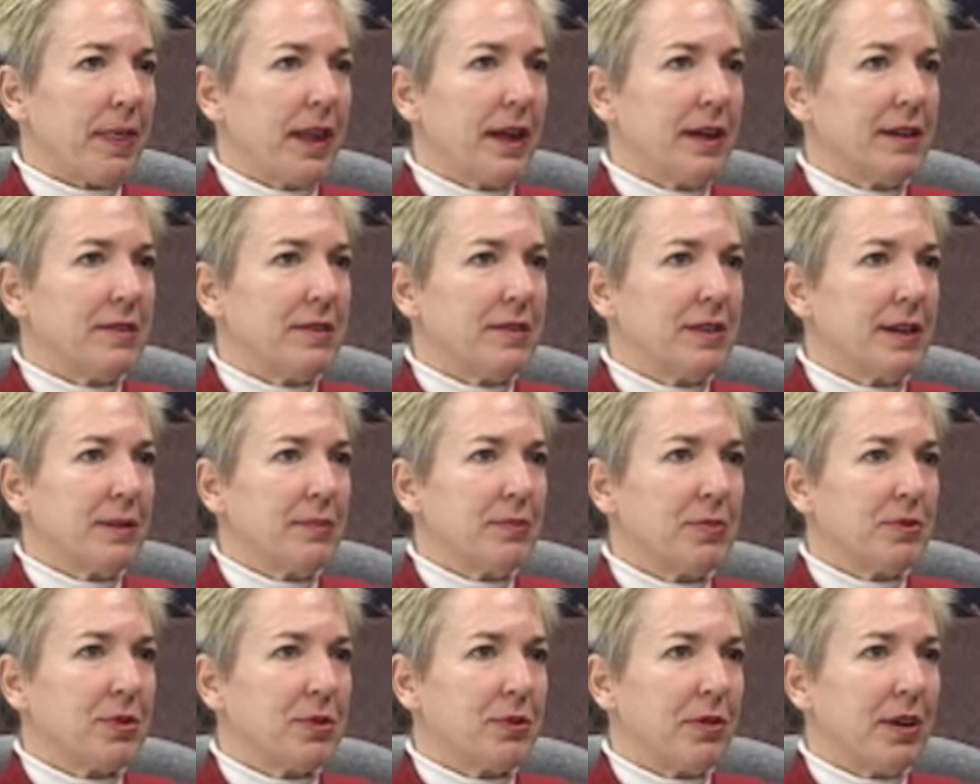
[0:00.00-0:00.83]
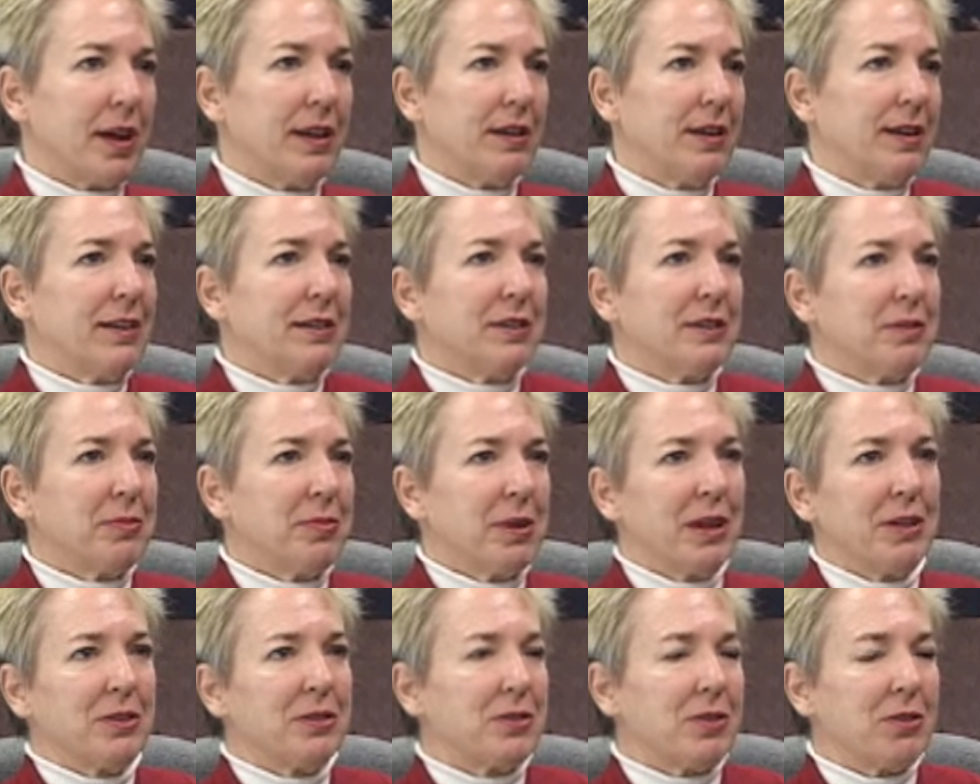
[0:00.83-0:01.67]
It seems, and then the
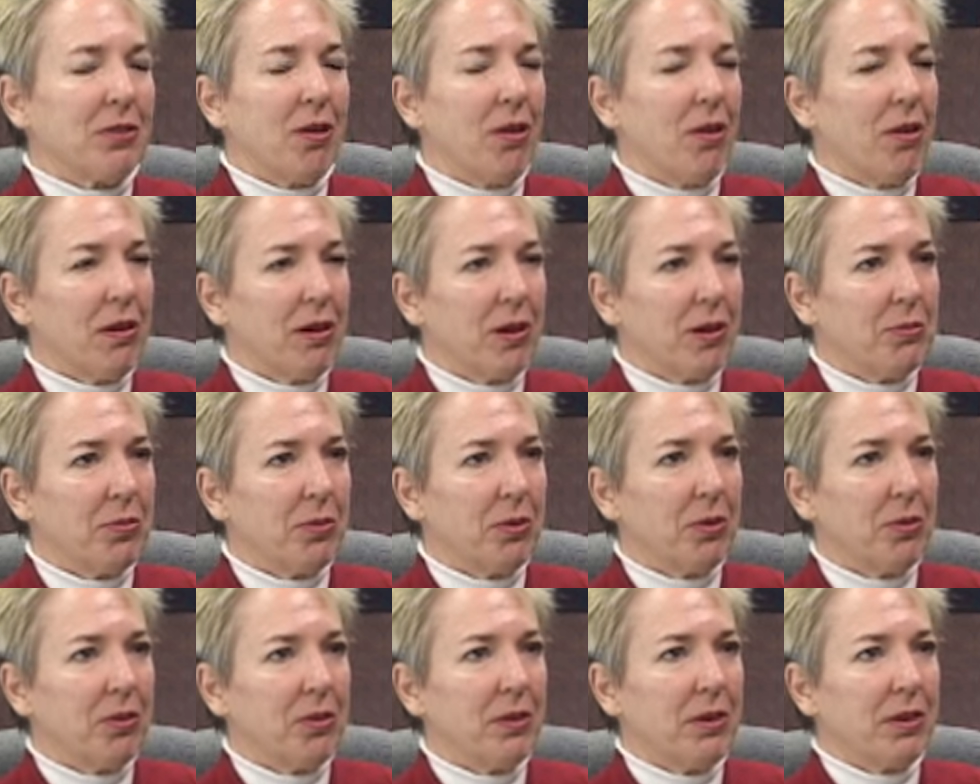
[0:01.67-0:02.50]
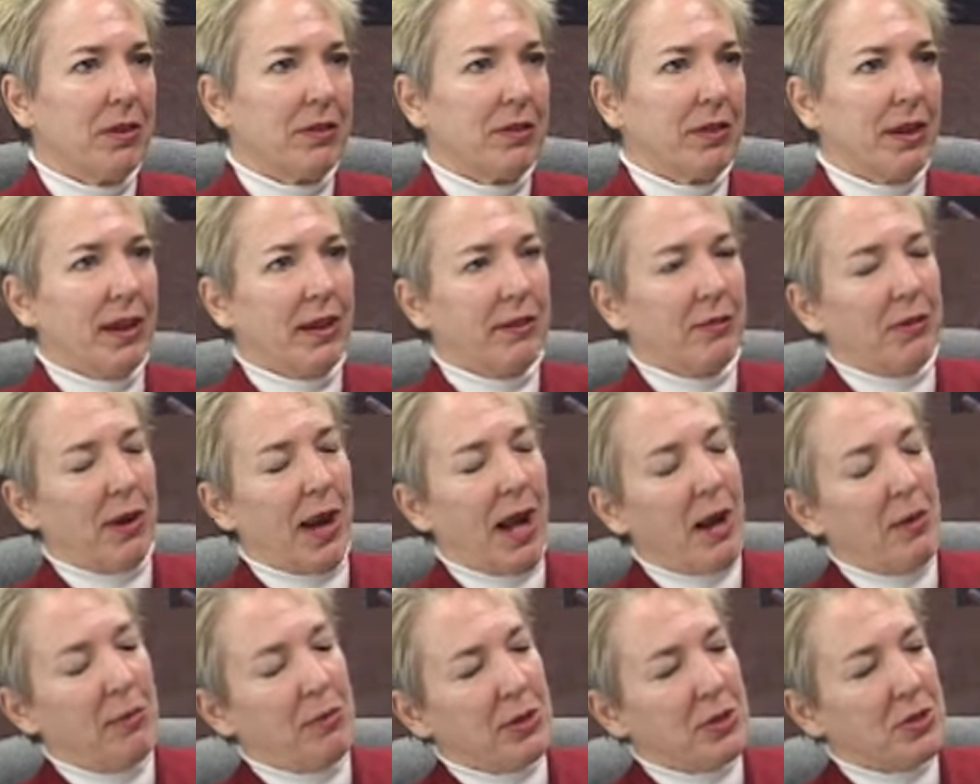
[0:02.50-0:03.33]
tomatoes are horrible. That's
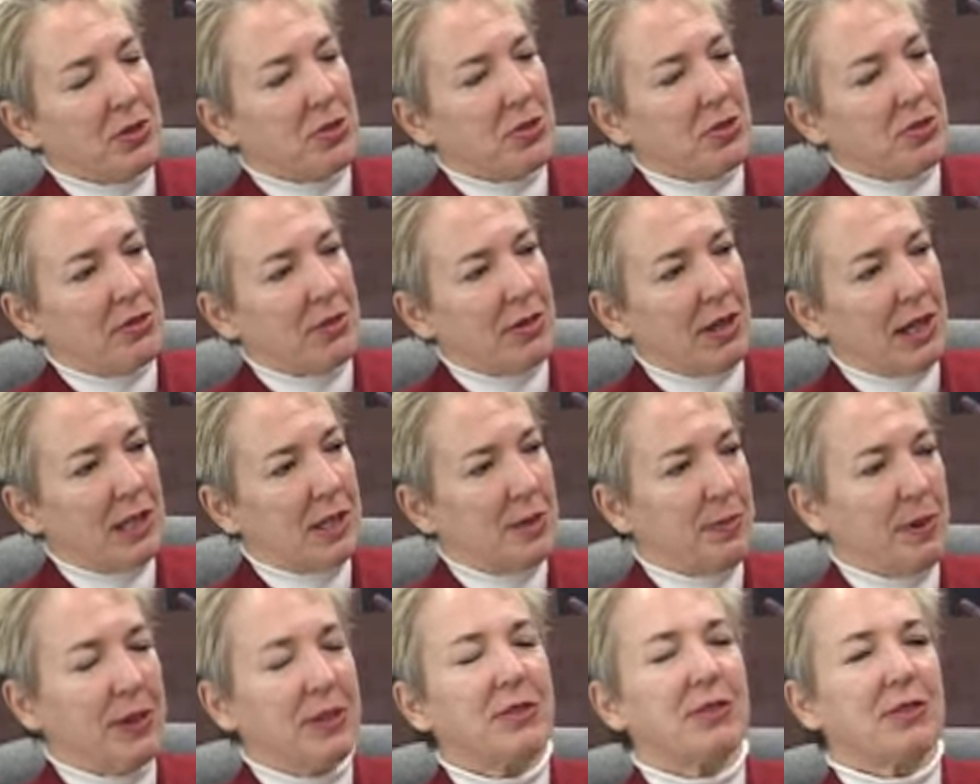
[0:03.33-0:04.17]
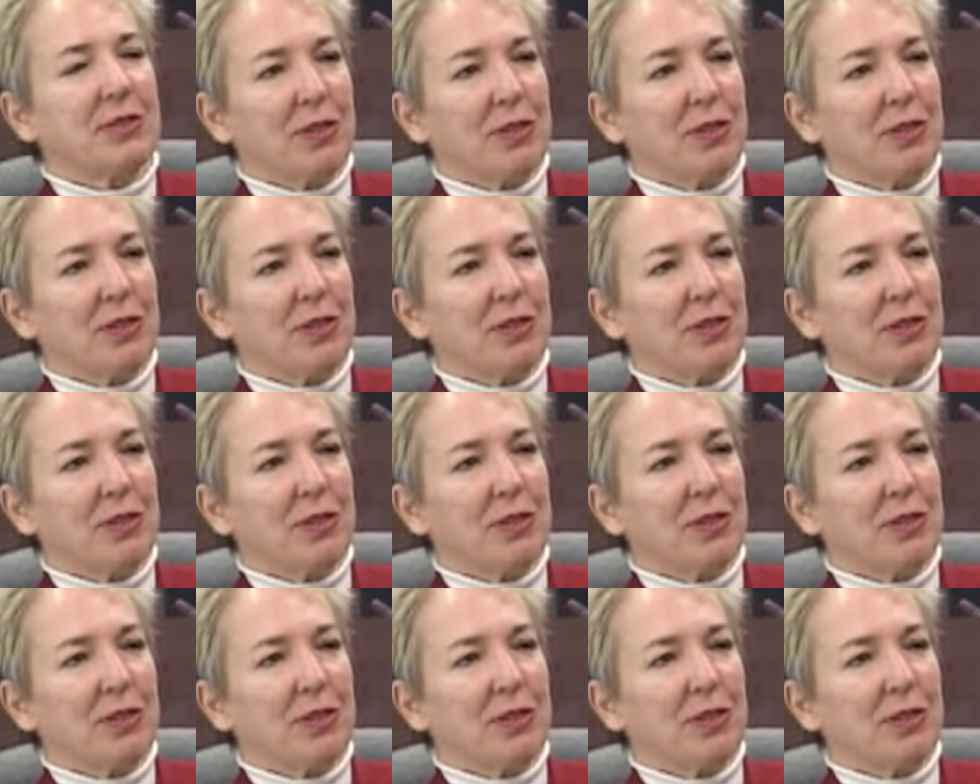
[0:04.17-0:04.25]
how much expense